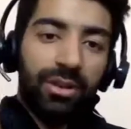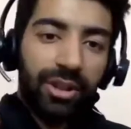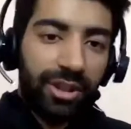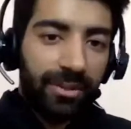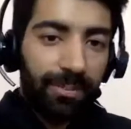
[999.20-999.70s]

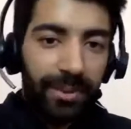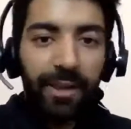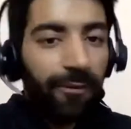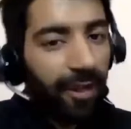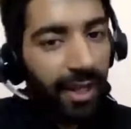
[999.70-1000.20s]
just be
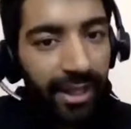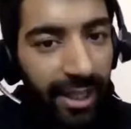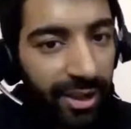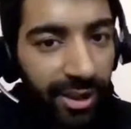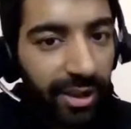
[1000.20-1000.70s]
aware
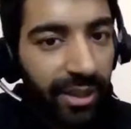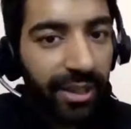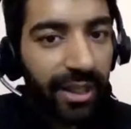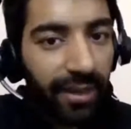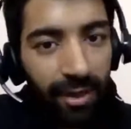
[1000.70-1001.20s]
next year
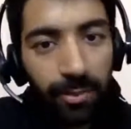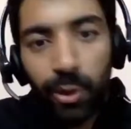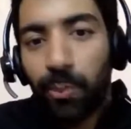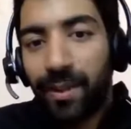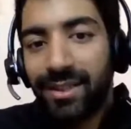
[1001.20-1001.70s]
that there will
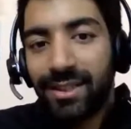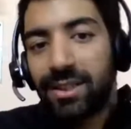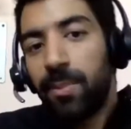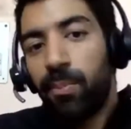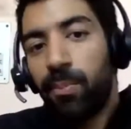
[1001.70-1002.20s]
be openings at
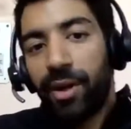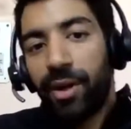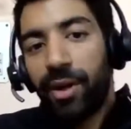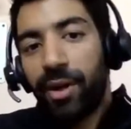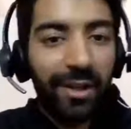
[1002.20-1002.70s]
some
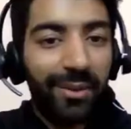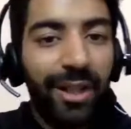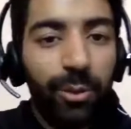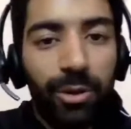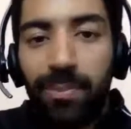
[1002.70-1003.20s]
point of time that you
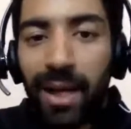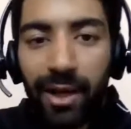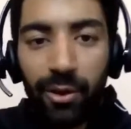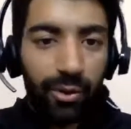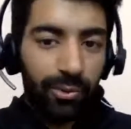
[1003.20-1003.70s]
need to
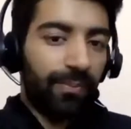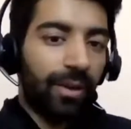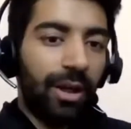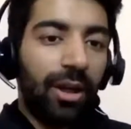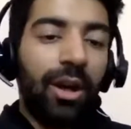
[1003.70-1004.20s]
apply onto.
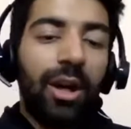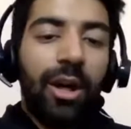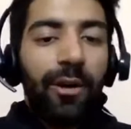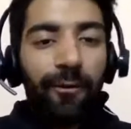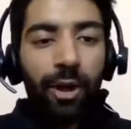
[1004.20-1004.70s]

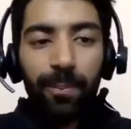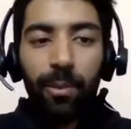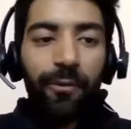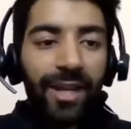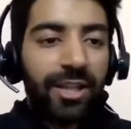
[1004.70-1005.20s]
For
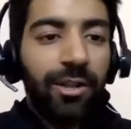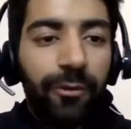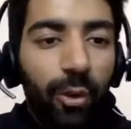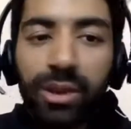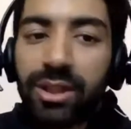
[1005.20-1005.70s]
professional
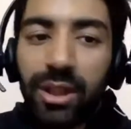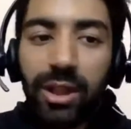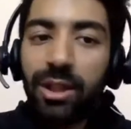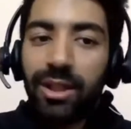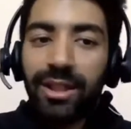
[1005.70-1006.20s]
folks,
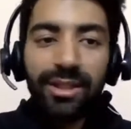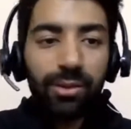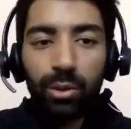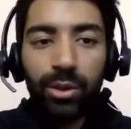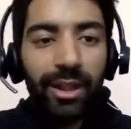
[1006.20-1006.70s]
it's a
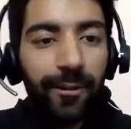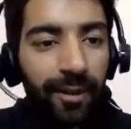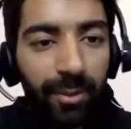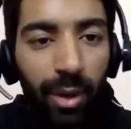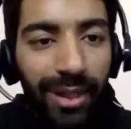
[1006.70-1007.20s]
totally
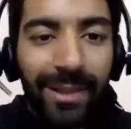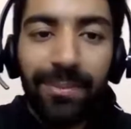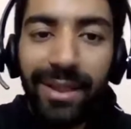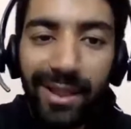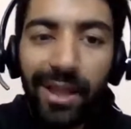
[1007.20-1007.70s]
different ball
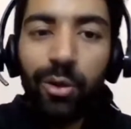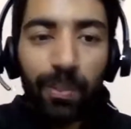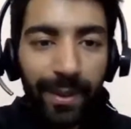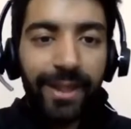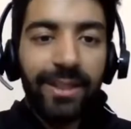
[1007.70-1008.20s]
game. There are
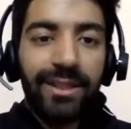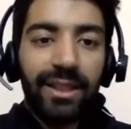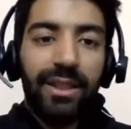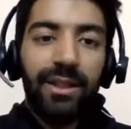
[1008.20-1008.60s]
openings